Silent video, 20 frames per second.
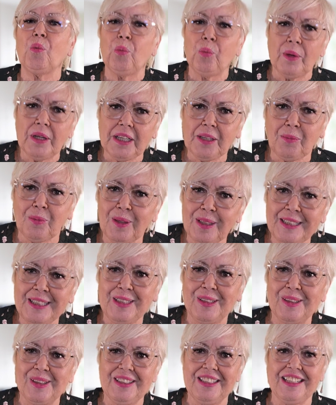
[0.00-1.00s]
really,
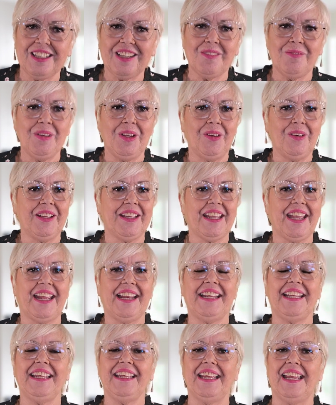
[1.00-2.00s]
really good at
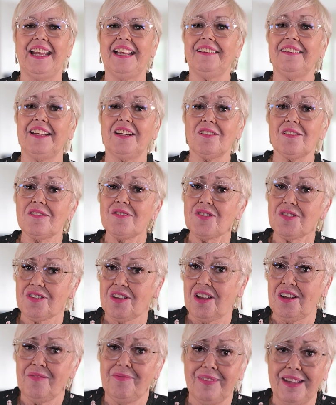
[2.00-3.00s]
communicating, and there are
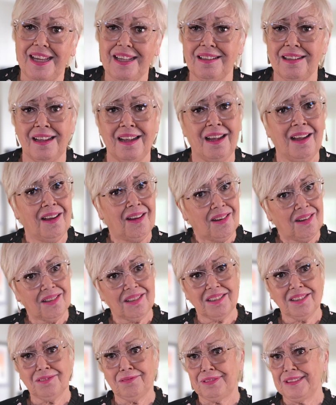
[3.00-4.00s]
some that
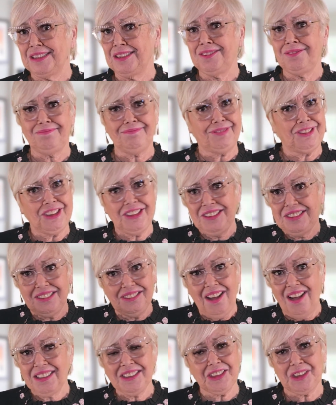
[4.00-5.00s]
are, well, just
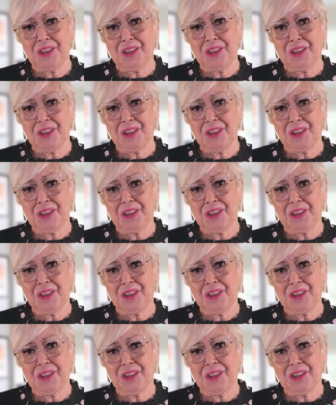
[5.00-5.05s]
not